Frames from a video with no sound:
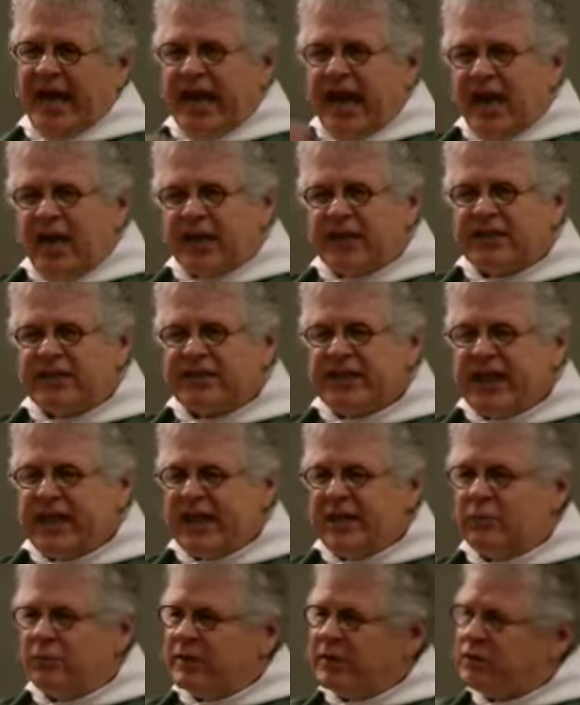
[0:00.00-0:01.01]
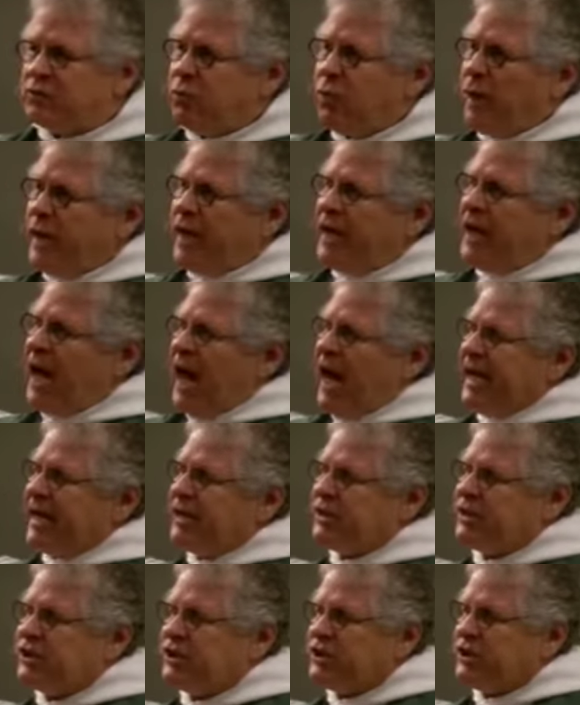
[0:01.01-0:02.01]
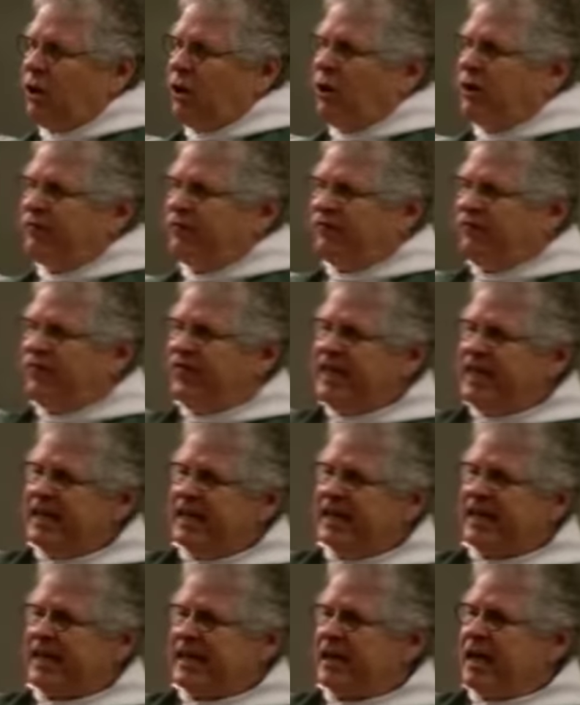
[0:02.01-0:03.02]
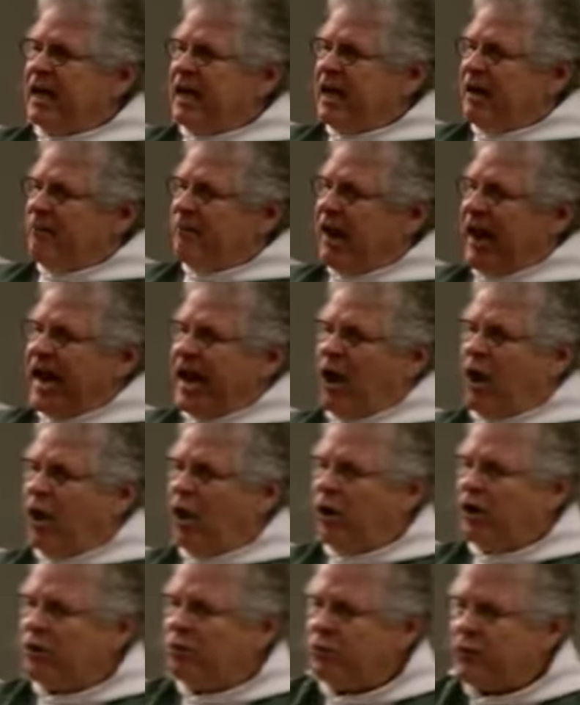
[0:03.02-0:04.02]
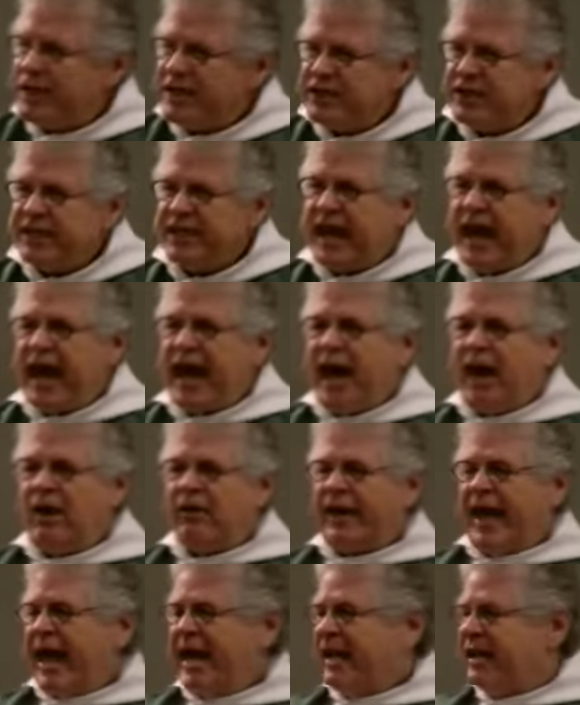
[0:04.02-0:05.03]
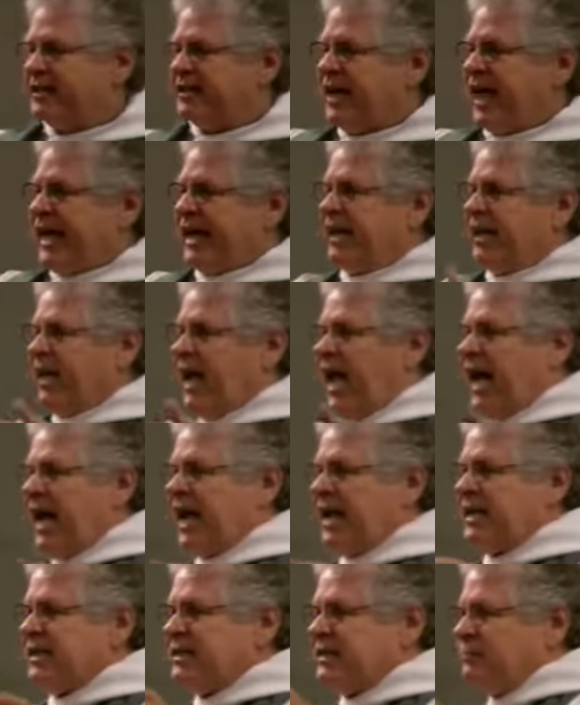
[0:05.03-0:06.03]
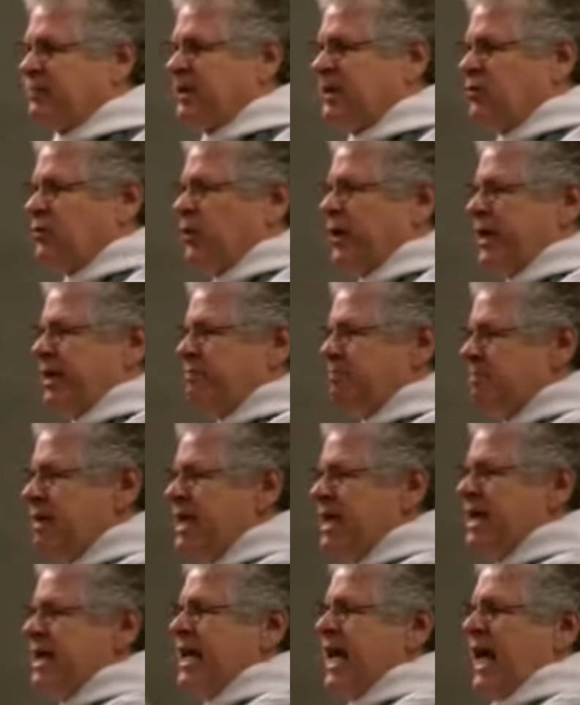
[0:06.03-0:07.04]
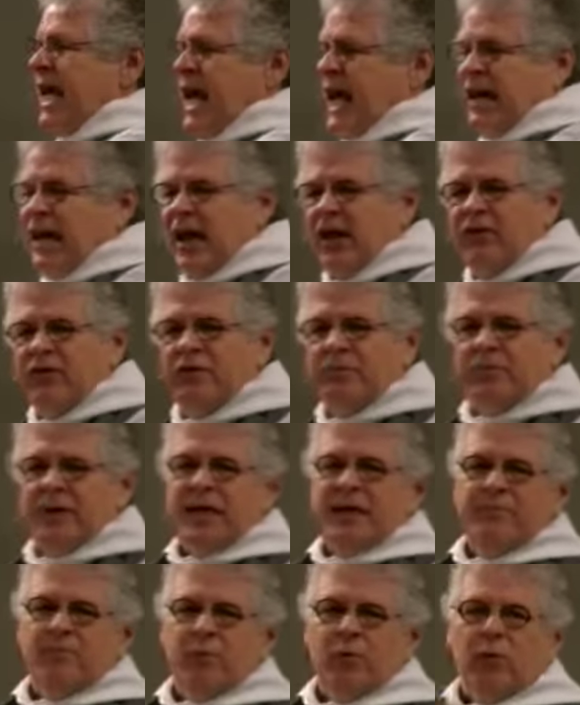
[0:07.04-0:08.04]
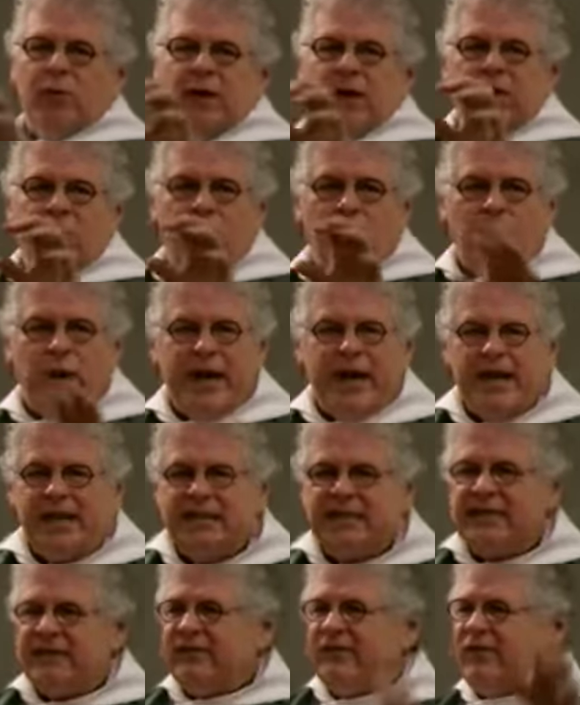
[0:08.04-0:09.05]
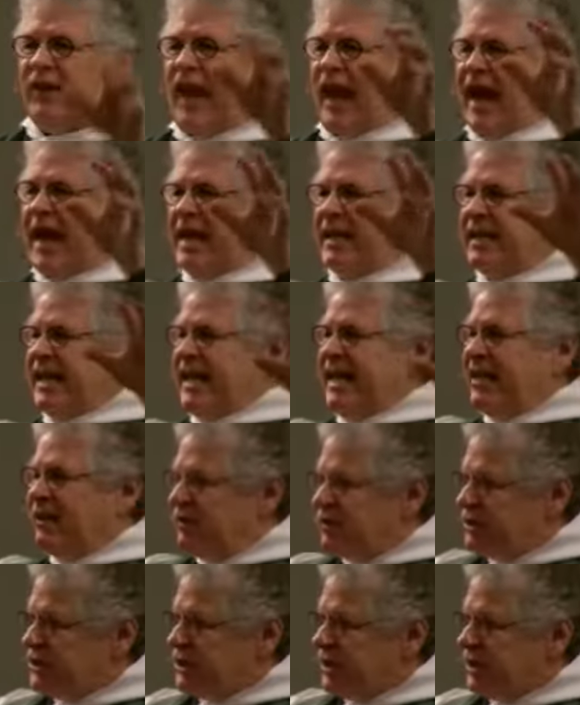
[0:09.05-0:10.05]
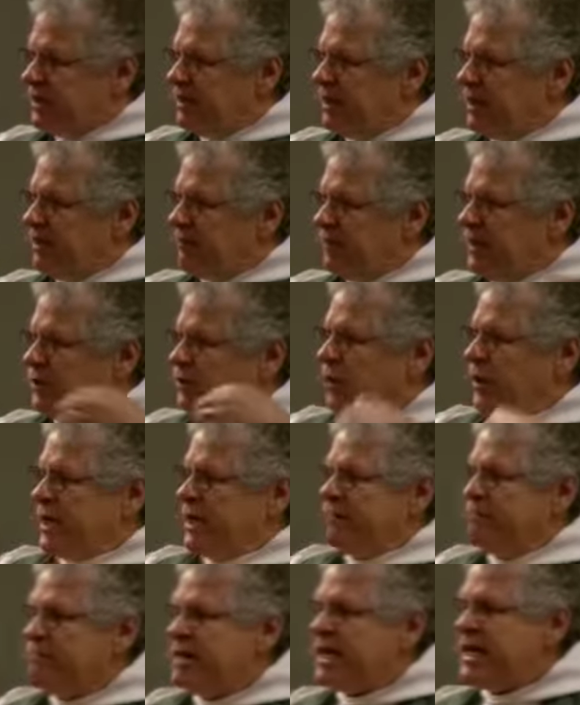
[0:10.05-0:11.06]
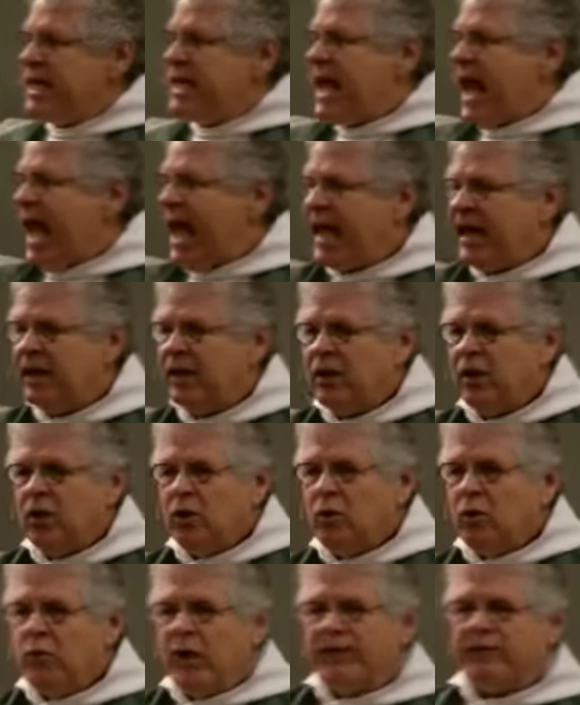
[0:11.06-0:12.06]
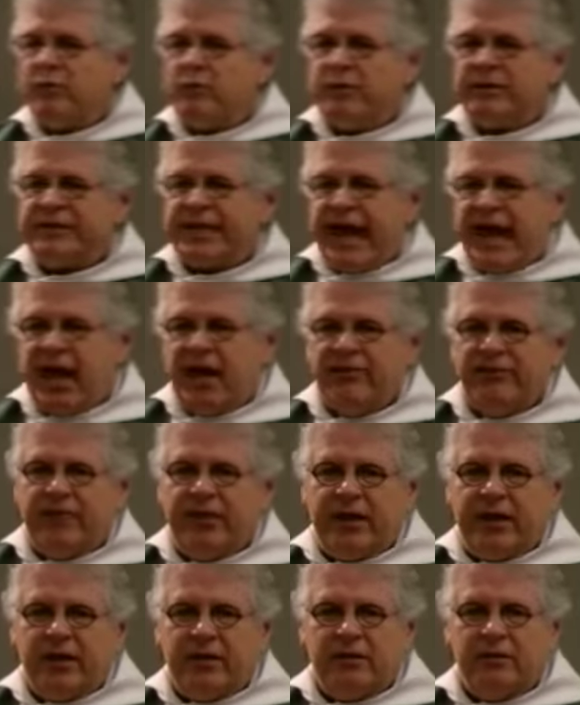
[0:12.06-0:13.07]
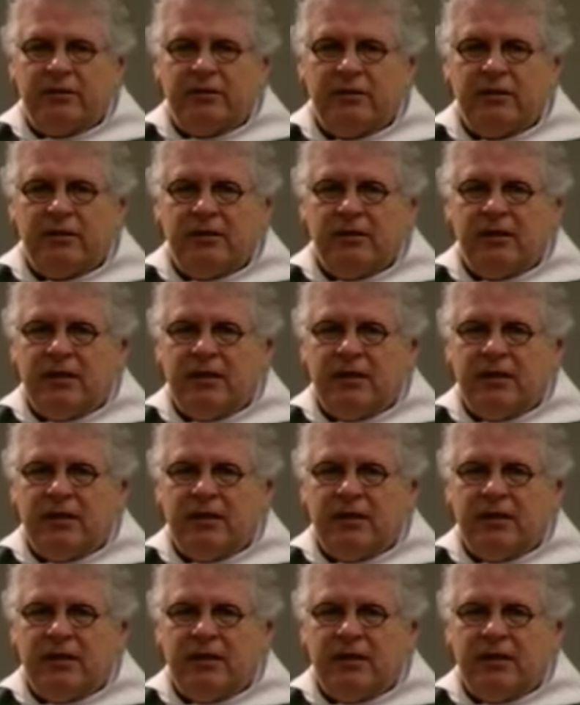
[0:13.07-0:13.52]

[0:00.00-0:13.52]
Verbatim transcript: And Helen said it was when I could start feeling my heart reaching out, and it's like lines between me and other people, rays of light, energy between me and whoever was out there.